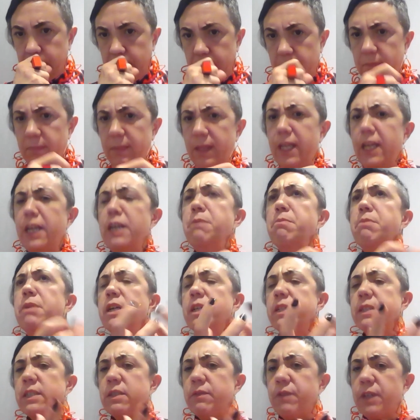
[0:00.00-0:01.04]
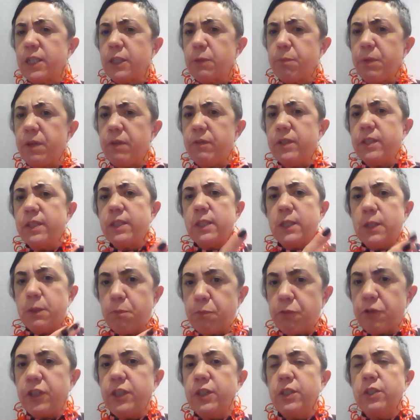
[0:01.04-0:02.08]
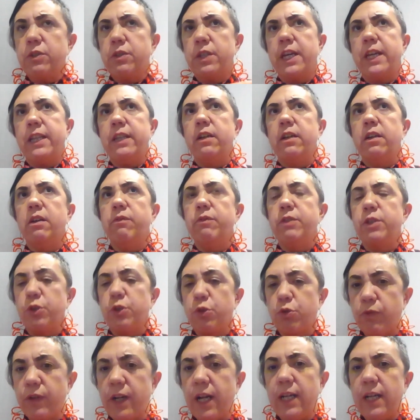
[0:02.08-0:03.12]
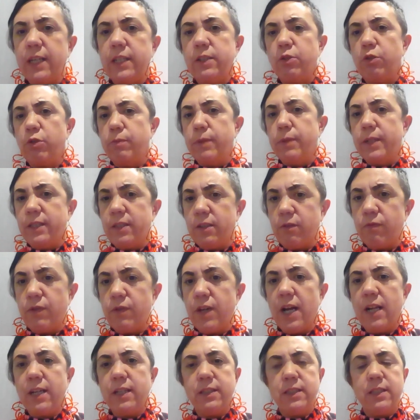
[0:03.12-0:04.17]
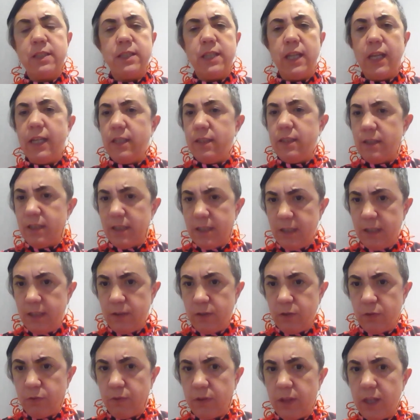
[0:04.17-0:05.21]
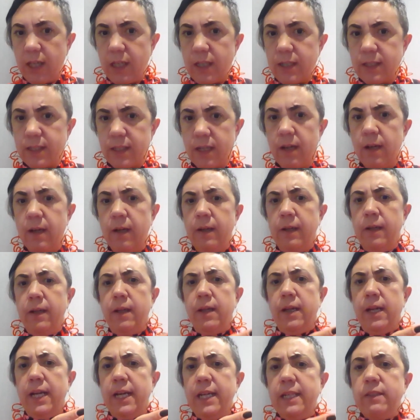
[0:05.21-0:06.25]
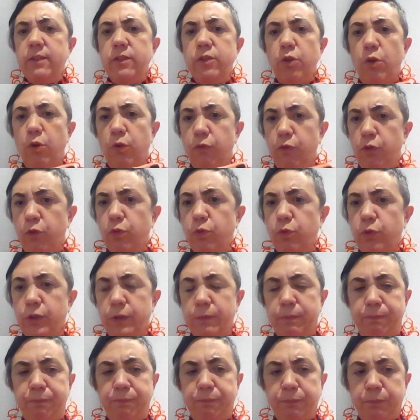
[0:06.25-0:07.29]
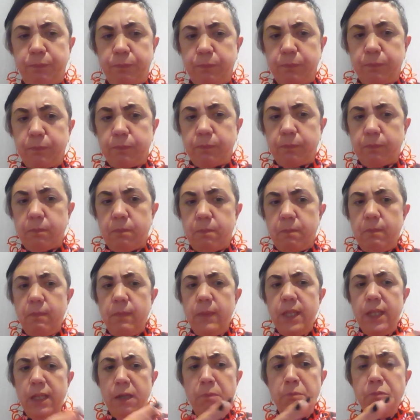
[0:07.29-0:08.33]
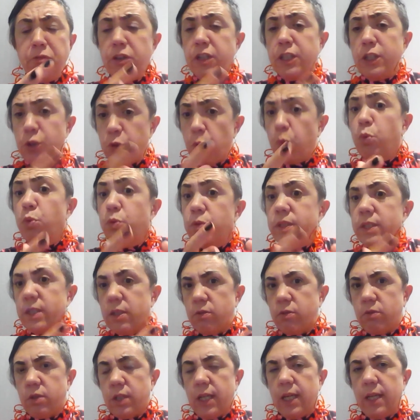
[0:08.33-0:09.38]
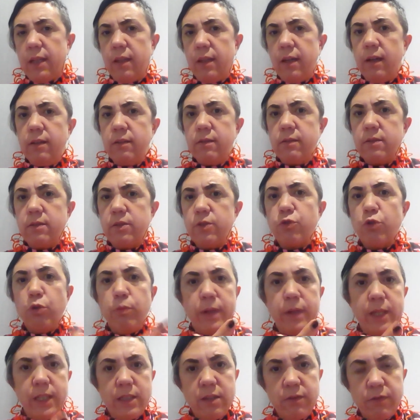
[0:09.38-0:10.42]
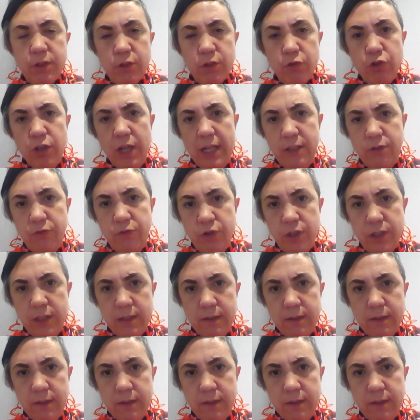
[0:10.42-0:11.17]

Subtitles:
immersive experiences bring together virtual reality, augmented reality, the Internet of Things, and of course brings also together so many different challenges.